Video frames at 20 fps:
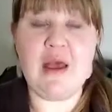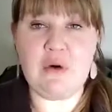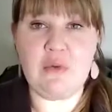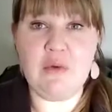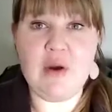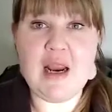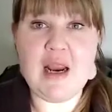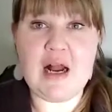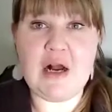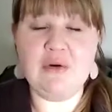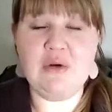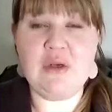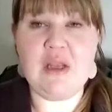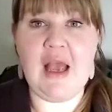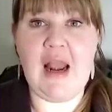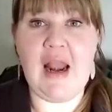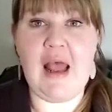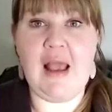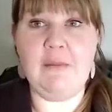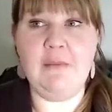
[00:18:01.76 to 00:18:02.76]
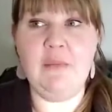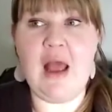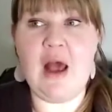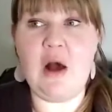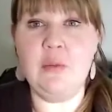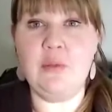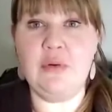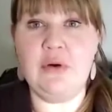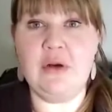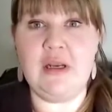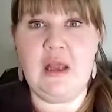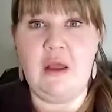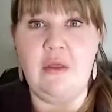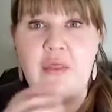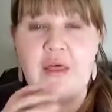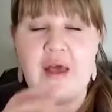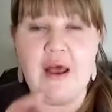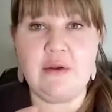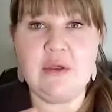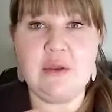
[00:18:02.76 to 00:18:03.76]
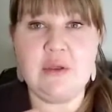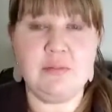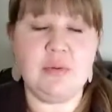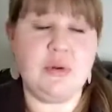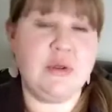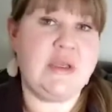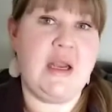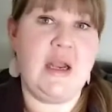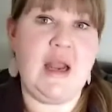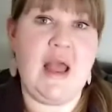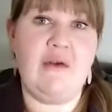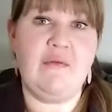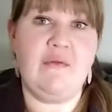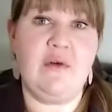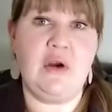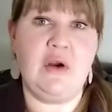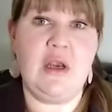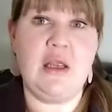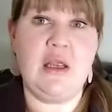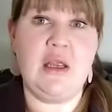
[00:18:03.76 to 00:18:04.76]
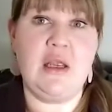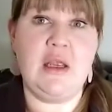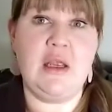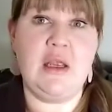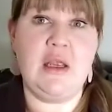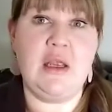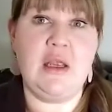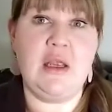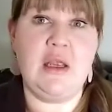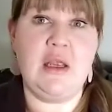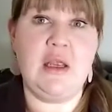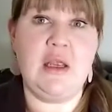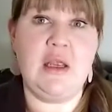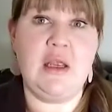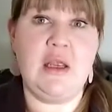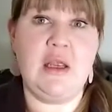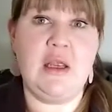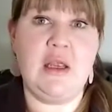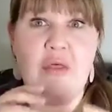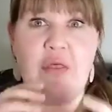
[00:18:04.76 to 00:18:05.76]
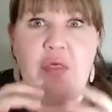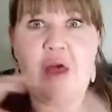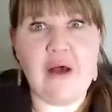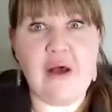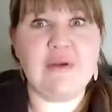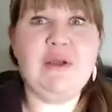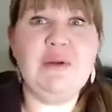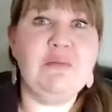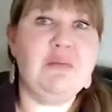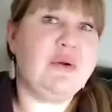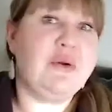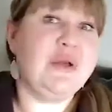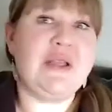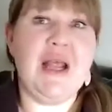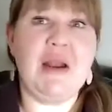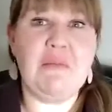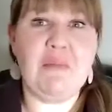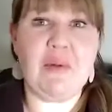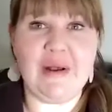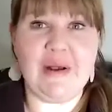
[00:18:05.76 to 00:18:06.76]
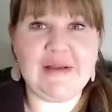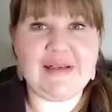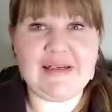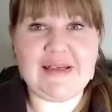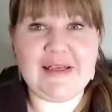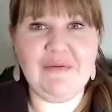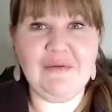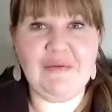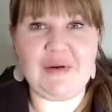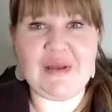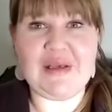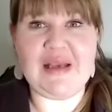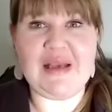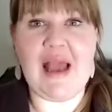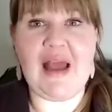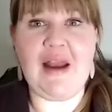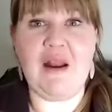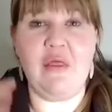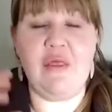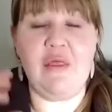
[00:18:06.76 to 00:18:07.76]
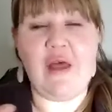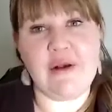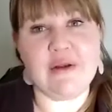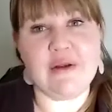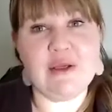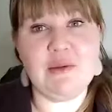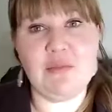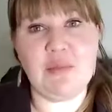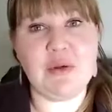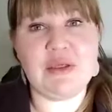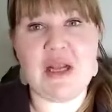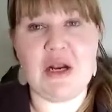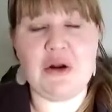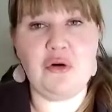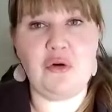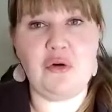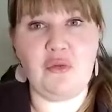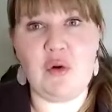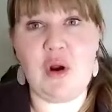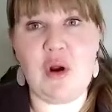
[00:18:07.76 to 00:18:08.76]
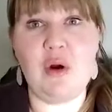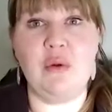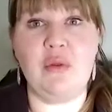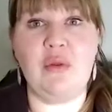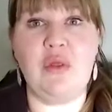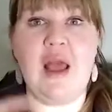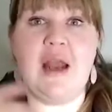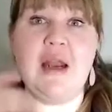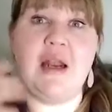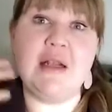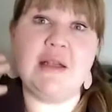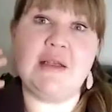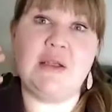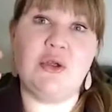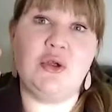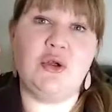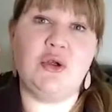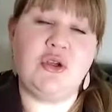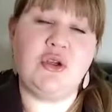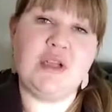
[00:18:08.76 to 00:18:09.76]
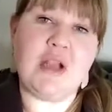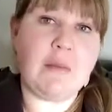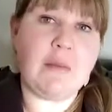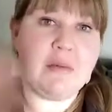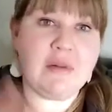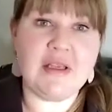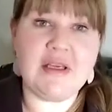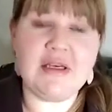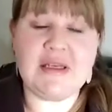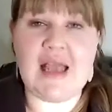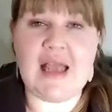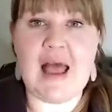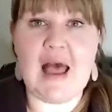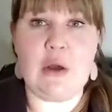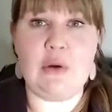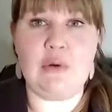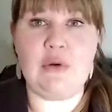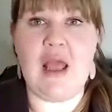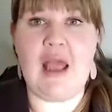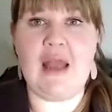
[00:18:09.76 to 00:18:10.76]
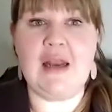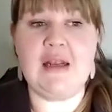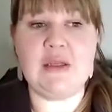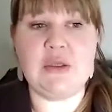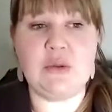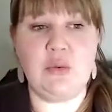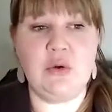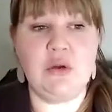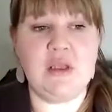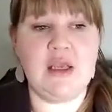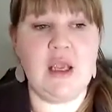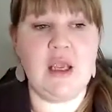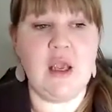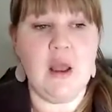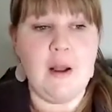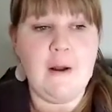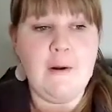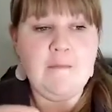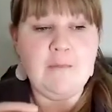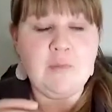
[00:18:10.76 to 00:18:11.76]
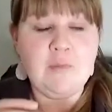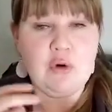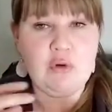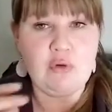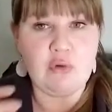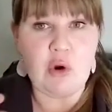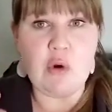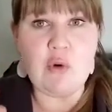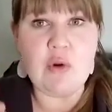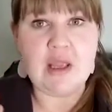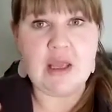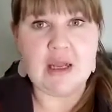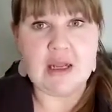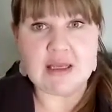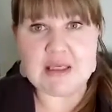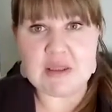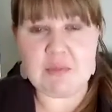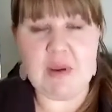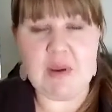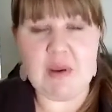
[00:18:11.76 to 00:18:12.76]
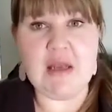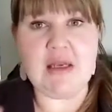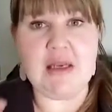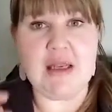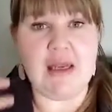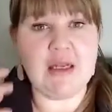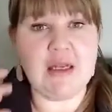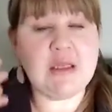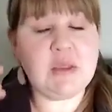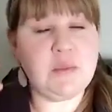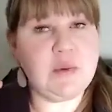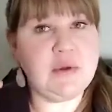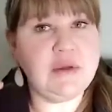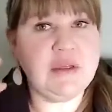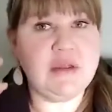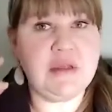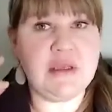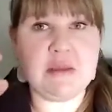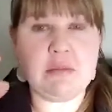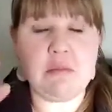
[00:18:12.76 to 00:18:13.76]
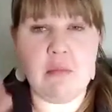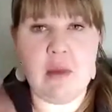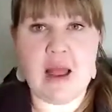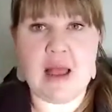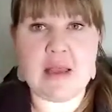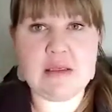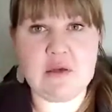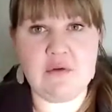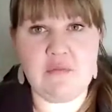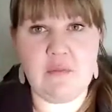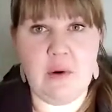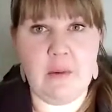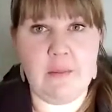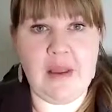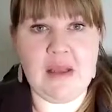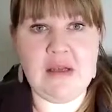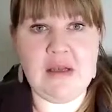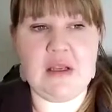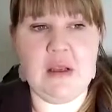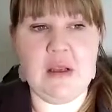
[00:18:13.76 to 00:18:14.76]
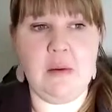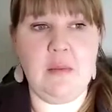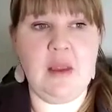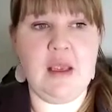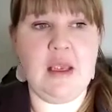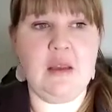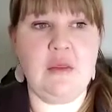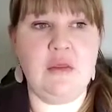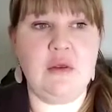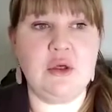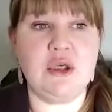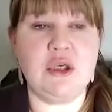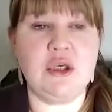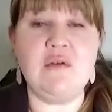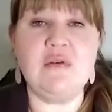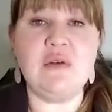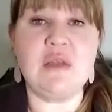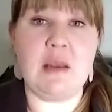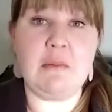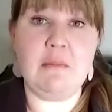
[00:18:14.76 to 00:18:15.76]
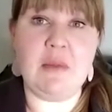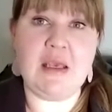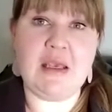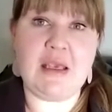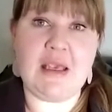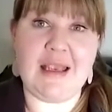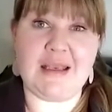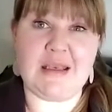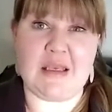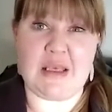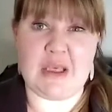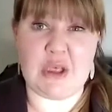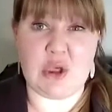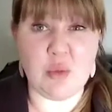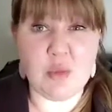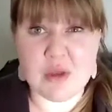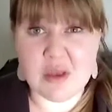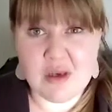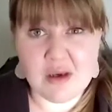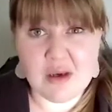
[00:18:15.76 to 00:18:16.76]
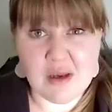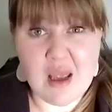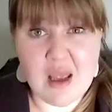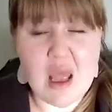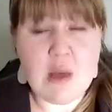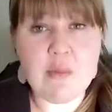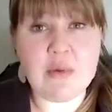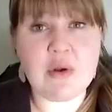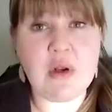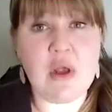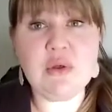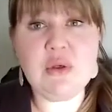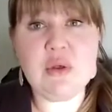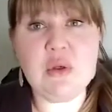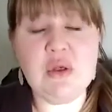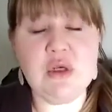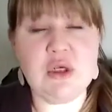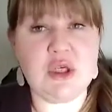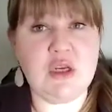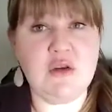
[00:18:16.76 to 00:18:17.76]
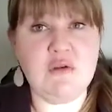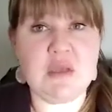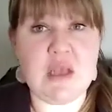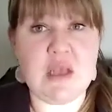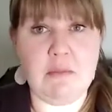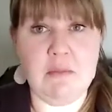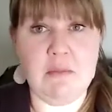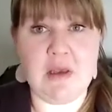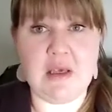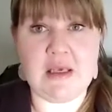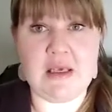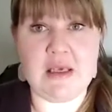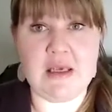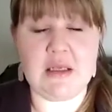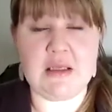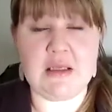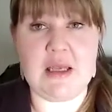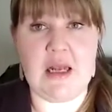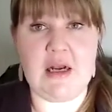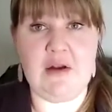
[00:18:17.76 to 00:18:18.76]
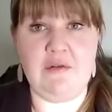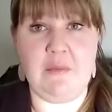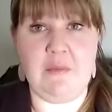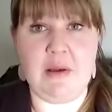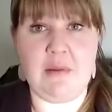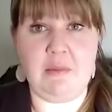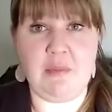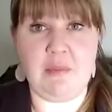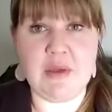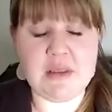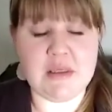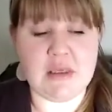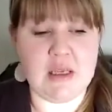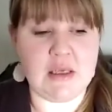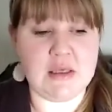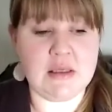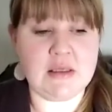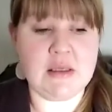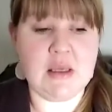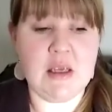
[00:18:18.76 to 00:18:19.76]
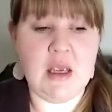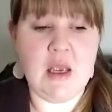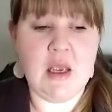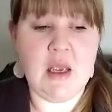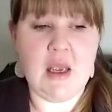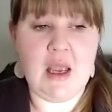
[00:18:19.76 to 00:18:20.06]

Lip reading: that around and I'm now putting 1,000% effort to 1,000% positivity and 1,000% growth, and it's doubling down and it's really growing and expanding, and it's building this massive momentum in the shifts I'm making as a human, but also the shifts I'm making inside of my business.